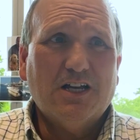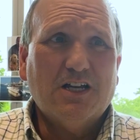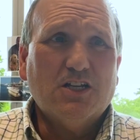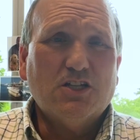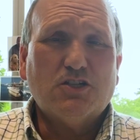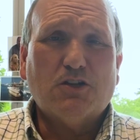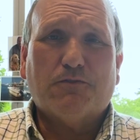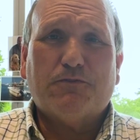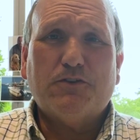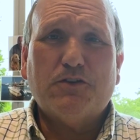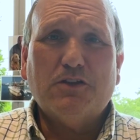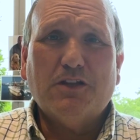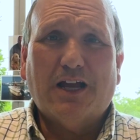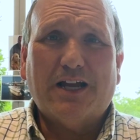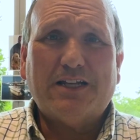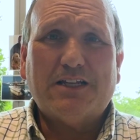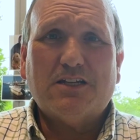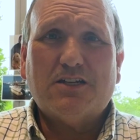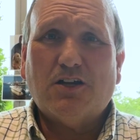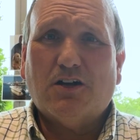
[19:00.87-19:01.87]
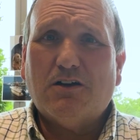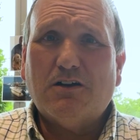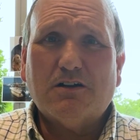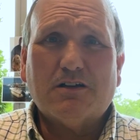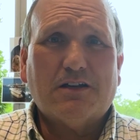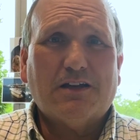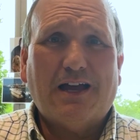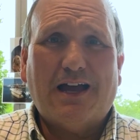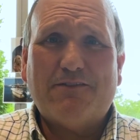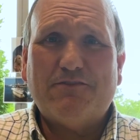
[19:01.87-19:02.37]
So if you'd like to
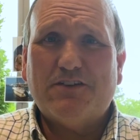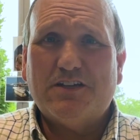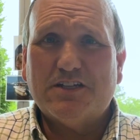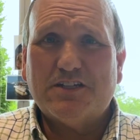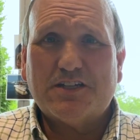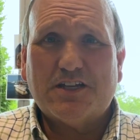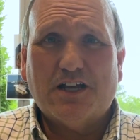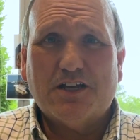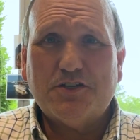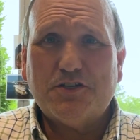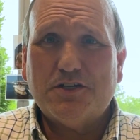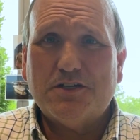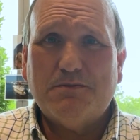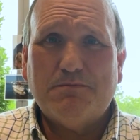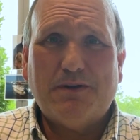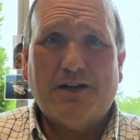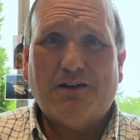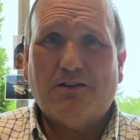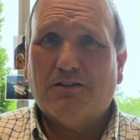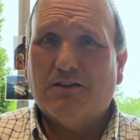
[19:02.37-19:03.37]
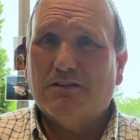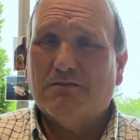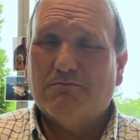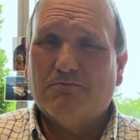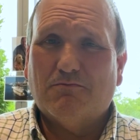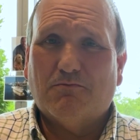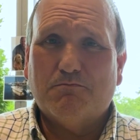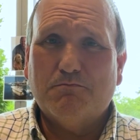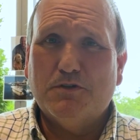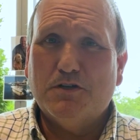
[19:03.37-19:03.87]
talk, have a discussion
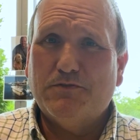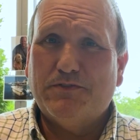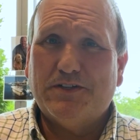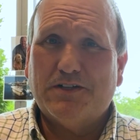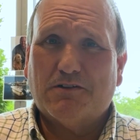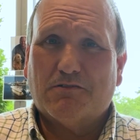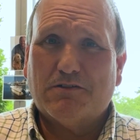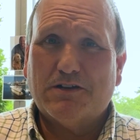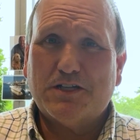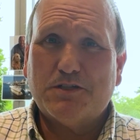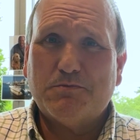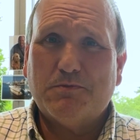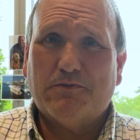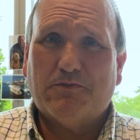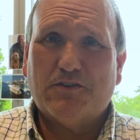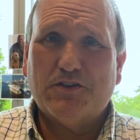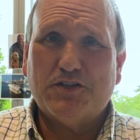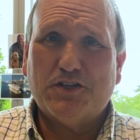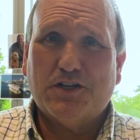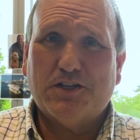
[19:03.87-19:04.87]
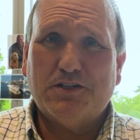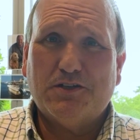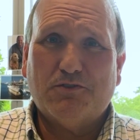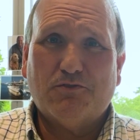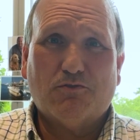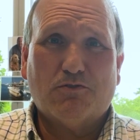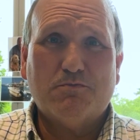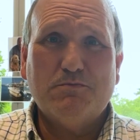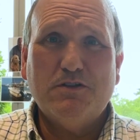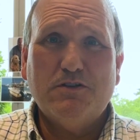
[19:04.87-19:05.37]
about moving to Richmond, Virginia,
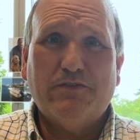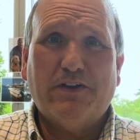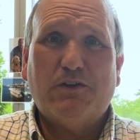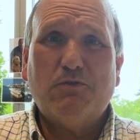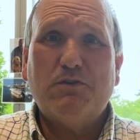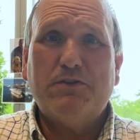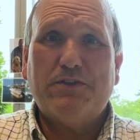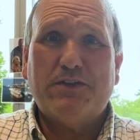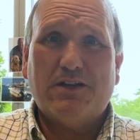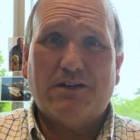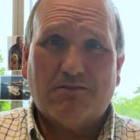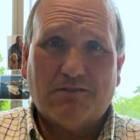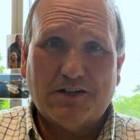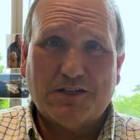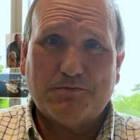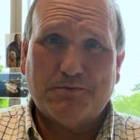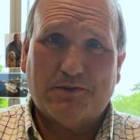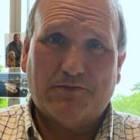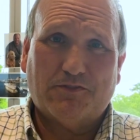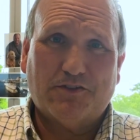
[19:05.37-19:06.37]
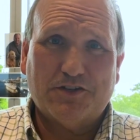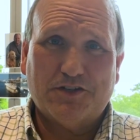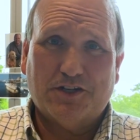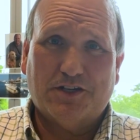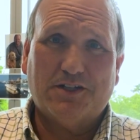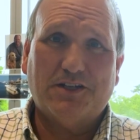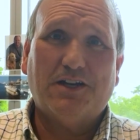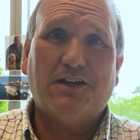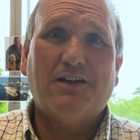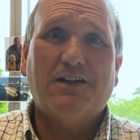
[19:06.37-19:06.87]
or moving within Richmond, Virginia,